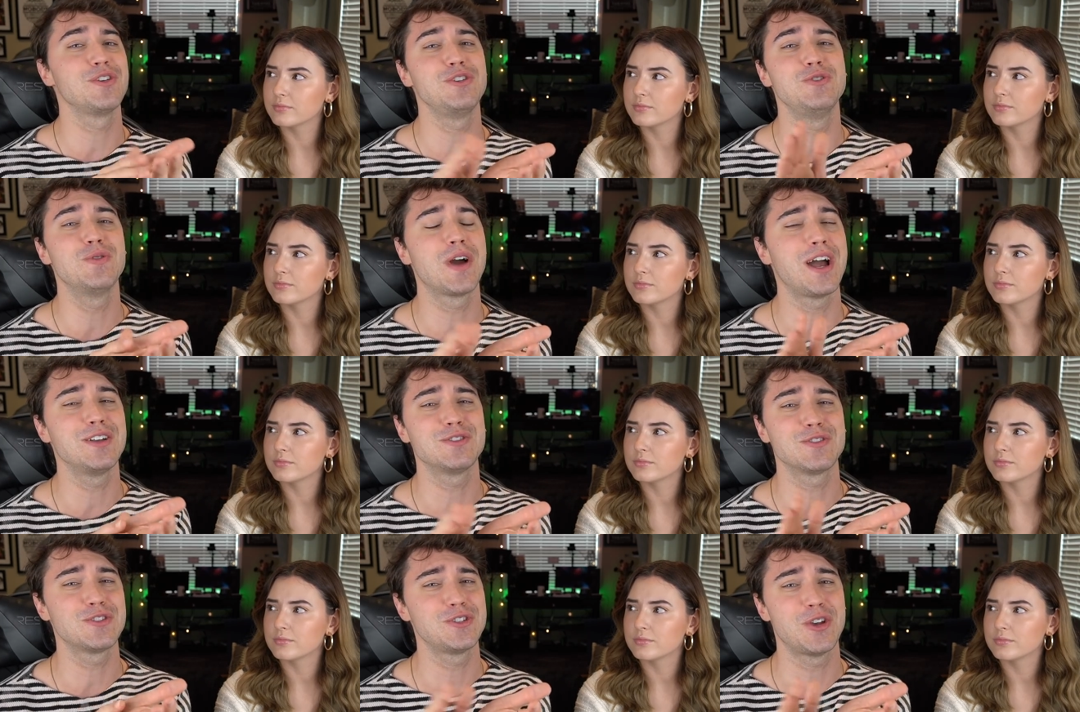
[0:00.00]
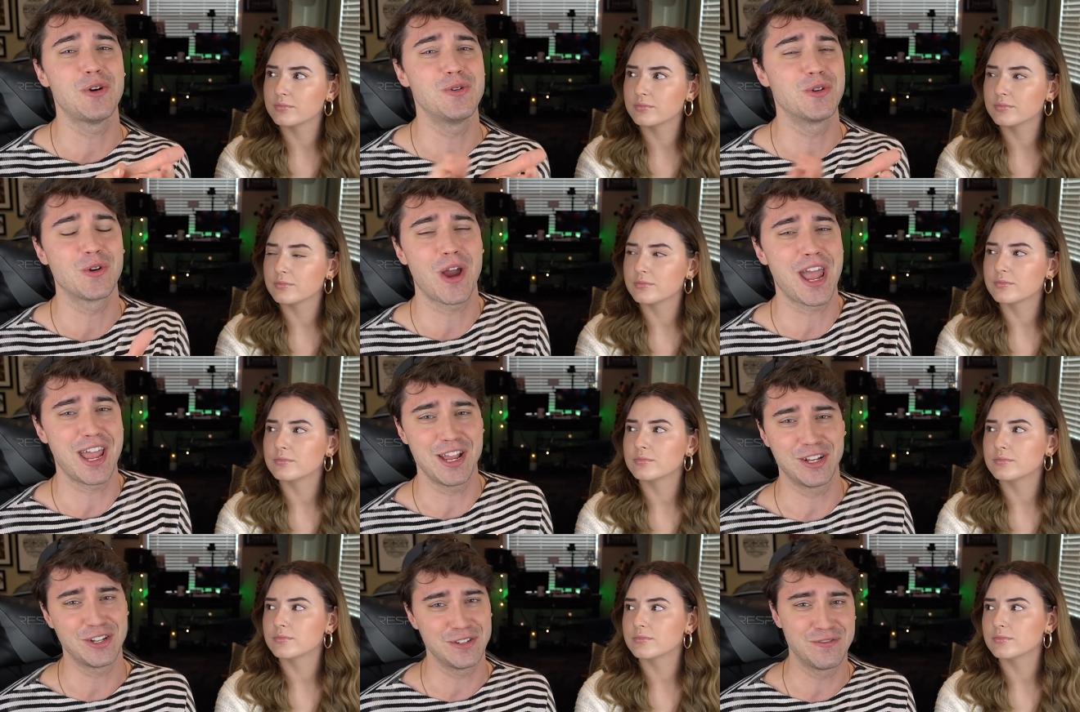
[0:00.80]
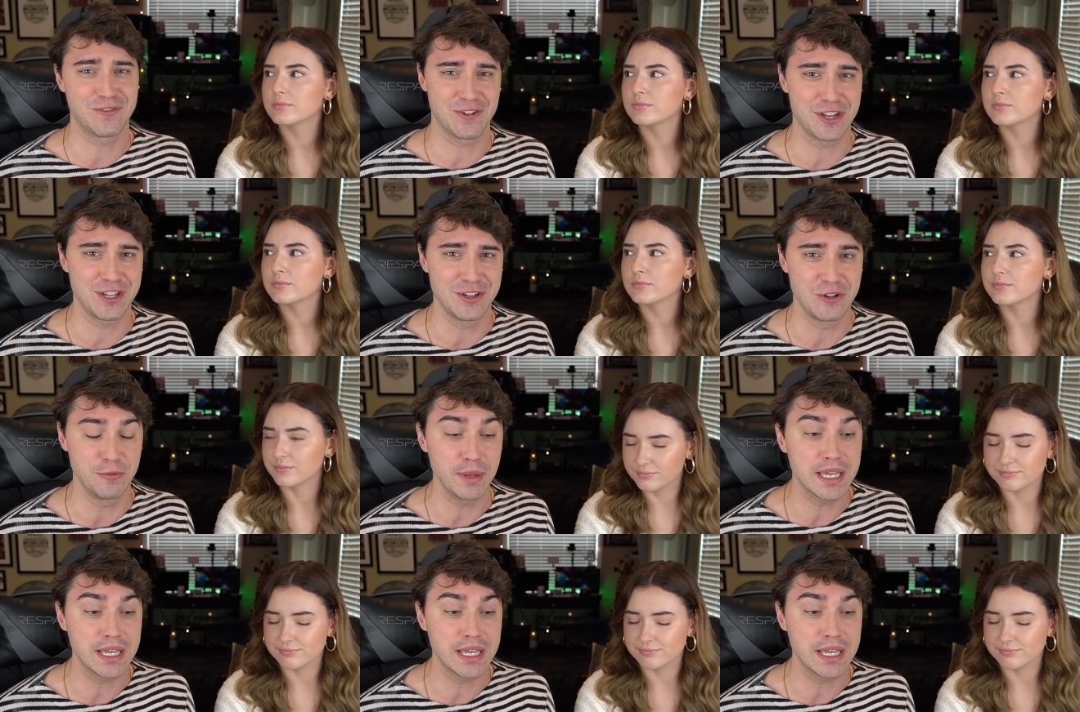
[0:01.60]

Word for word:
Speaker 1: you guys are so great, good for you.